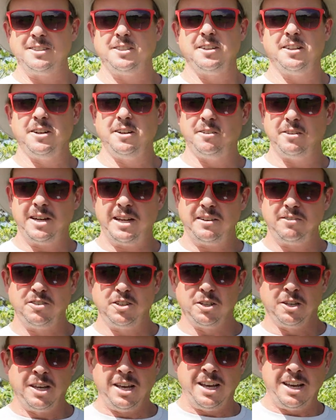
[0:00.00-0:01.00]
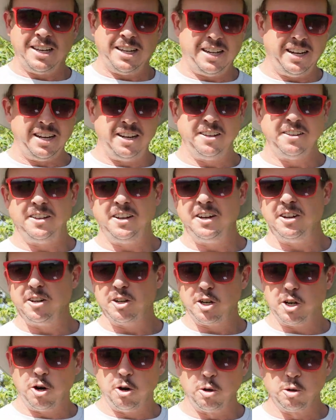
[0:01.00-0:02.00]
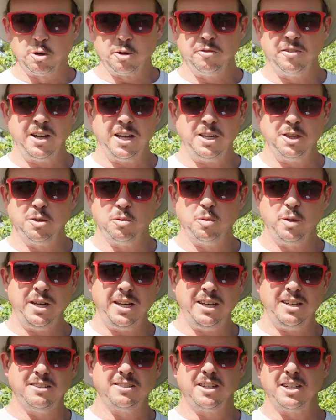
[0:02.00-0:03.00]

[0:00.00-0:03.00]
So they don't have to get in there and cultivate the weeds.